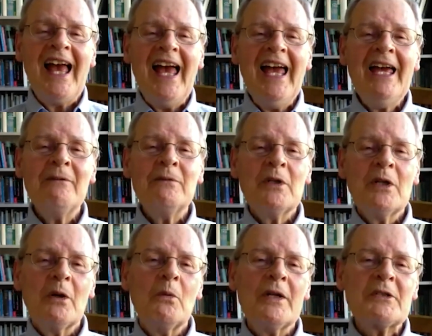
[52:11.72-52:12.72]
And
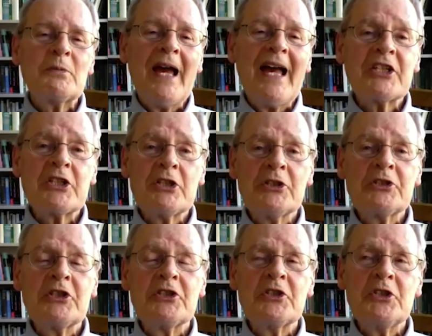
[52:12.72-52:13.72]
what's rational
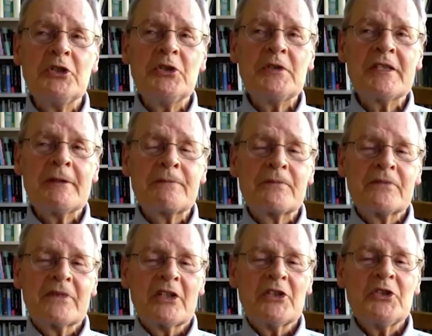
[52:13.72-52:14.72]
to choose
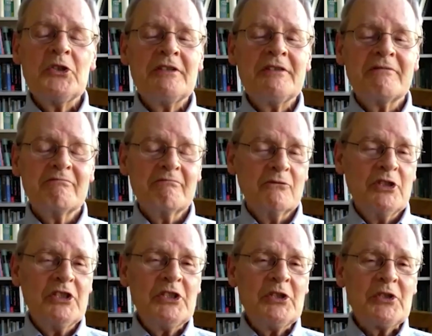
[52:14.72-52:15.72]
shouldn't
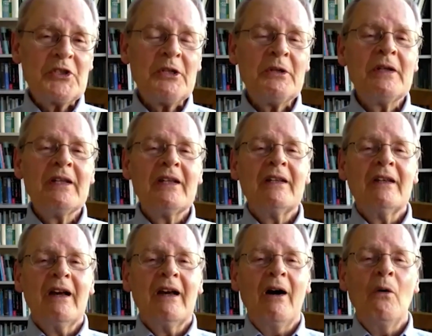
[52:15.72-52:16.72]
reduce to
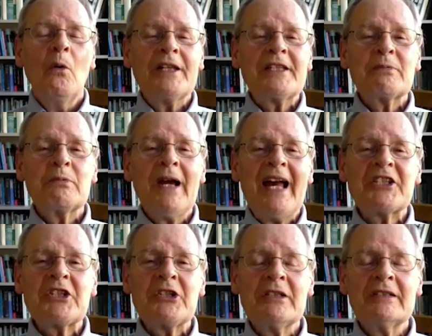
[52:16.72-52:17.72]
what's
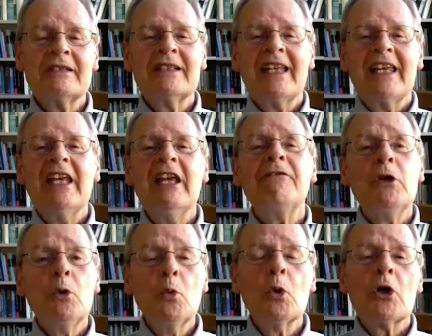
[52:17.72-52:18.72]
rational if
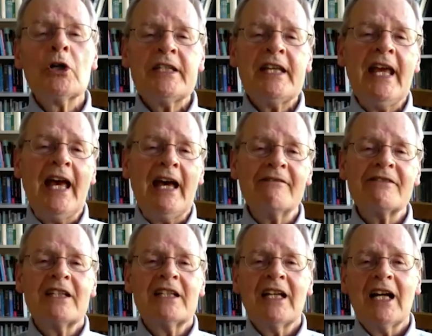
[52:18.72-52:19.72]
you were to have
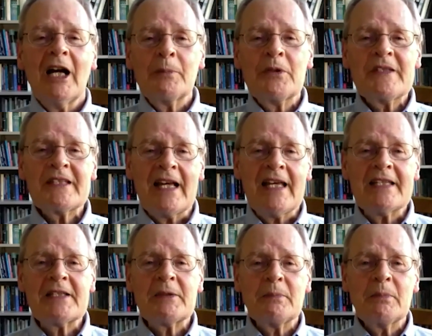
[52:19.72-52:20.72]
a
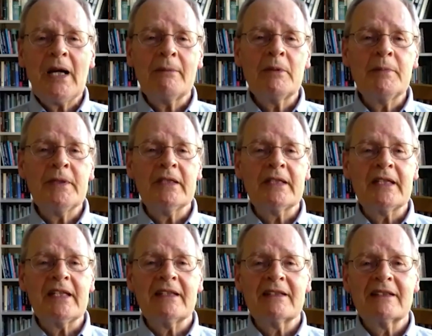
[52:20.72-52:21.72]
precise
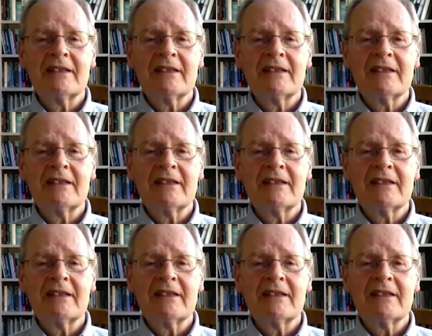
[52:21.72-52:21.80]
probability.